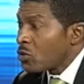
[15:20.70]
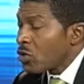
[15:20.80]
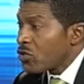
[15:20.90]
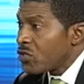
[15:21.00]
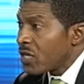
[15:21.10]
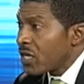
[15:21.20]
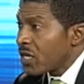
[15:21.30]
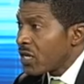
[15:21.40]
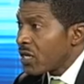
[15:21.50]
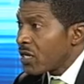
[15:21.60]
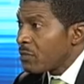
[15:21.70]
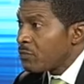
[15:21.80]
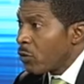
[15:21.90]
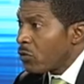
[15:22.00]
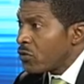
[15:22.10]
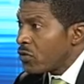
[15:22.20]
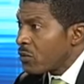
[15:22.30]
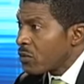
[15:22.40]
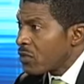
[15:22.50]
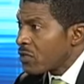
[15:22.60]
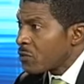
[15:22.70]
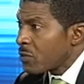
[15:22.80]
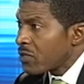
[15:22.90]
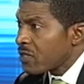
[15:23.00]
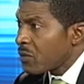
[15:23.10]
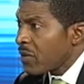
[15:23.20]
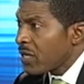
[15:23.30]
just import and we don't export. Is that why?